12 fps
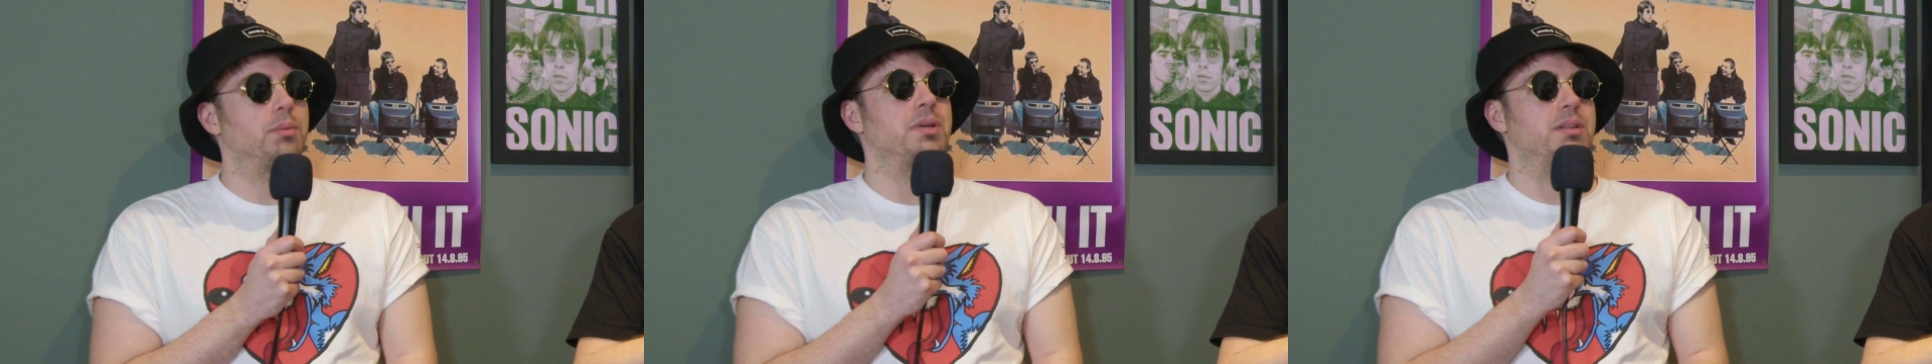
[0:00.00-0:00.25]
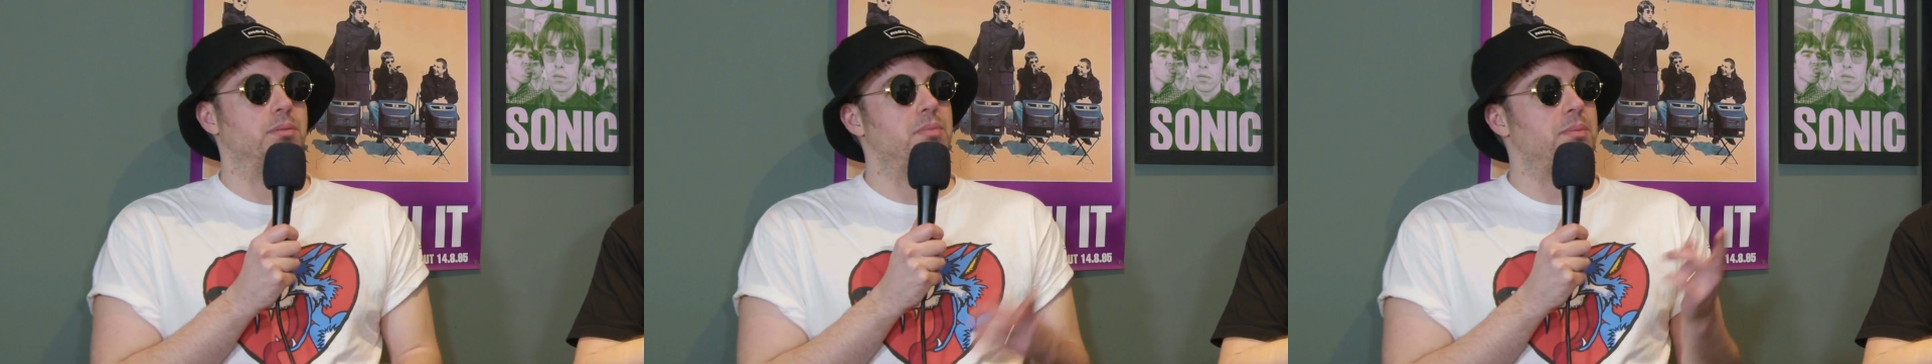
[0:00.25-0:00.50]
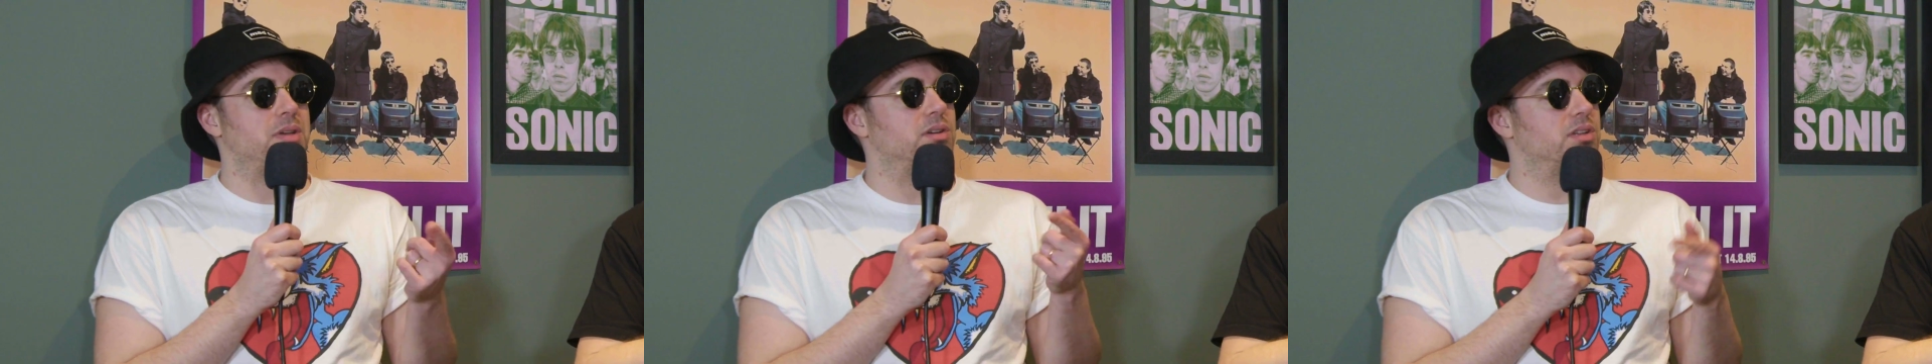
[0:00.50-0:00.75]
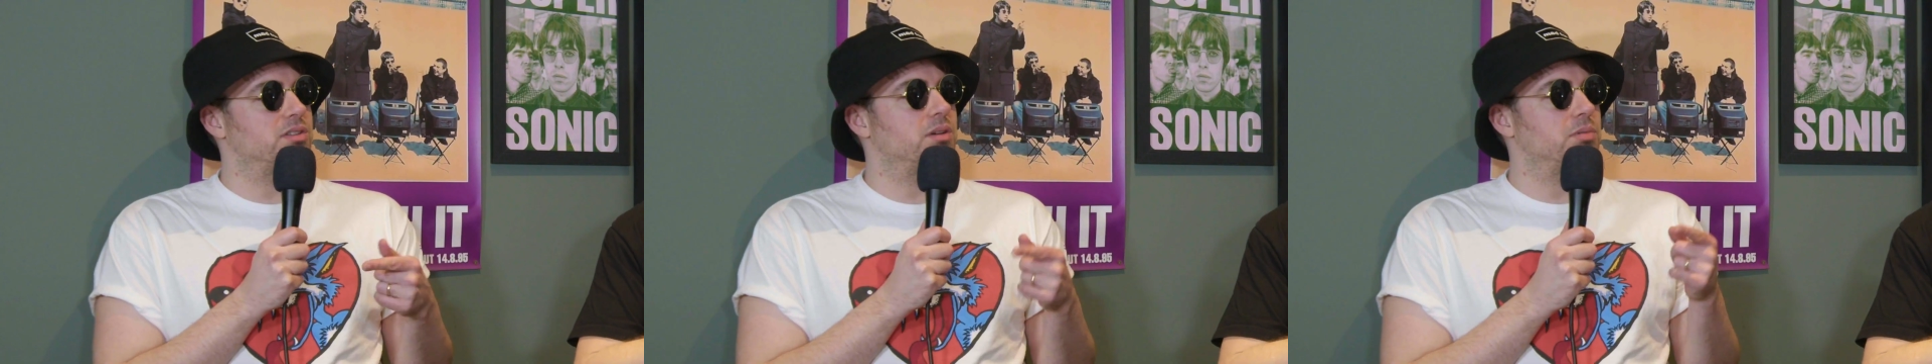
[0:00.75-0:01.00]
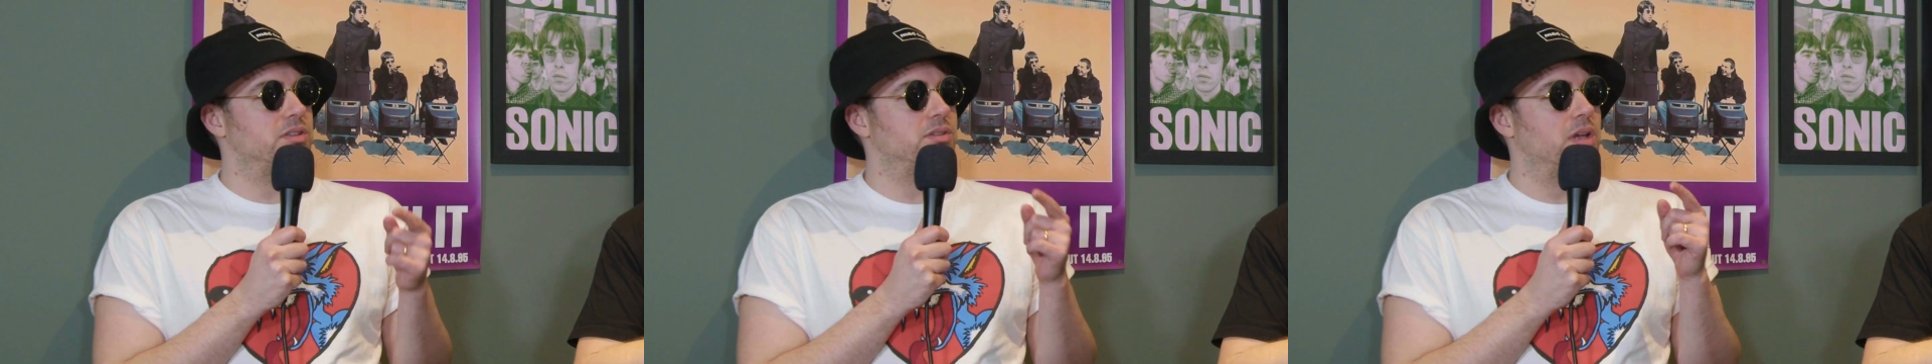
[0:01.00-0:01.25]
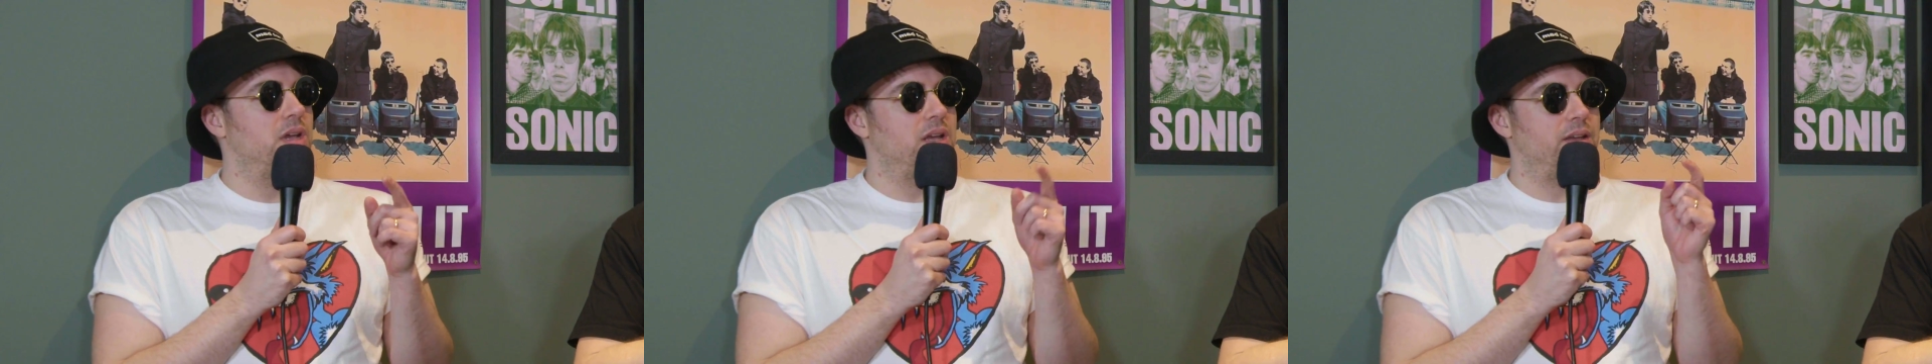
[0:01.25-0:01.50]
mean, maybe a good example is
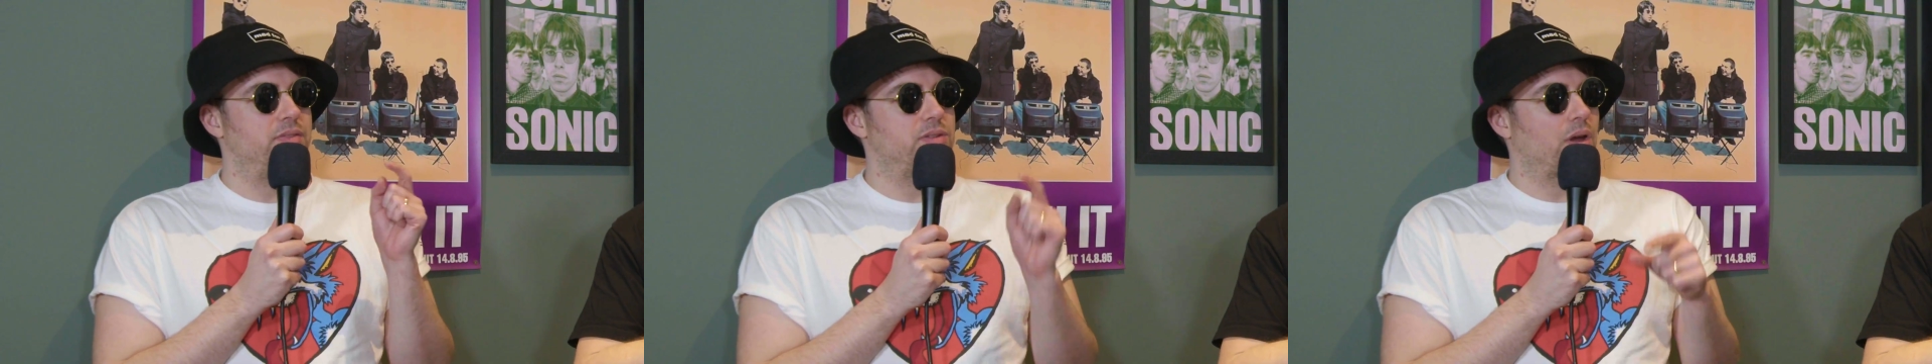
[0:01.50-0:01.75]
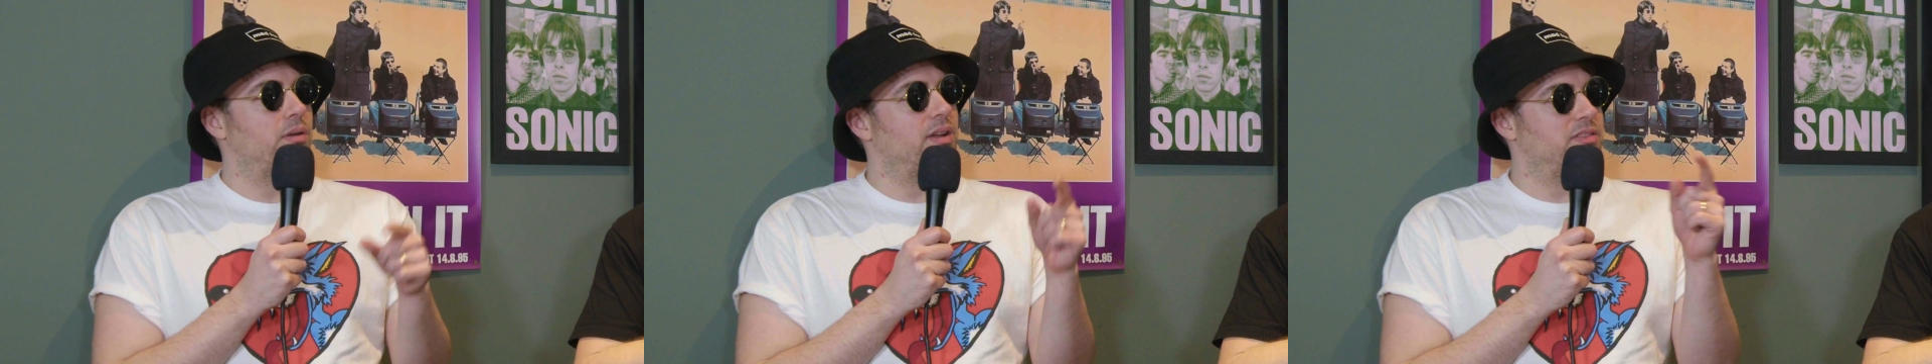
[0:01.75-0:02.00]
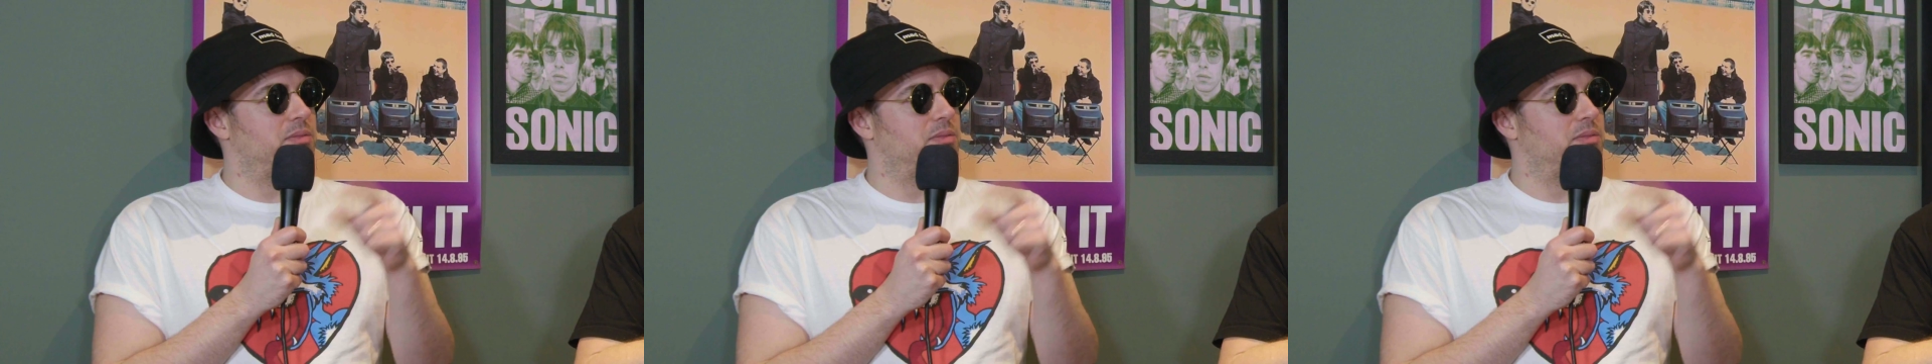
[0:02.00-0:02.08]
if you don't have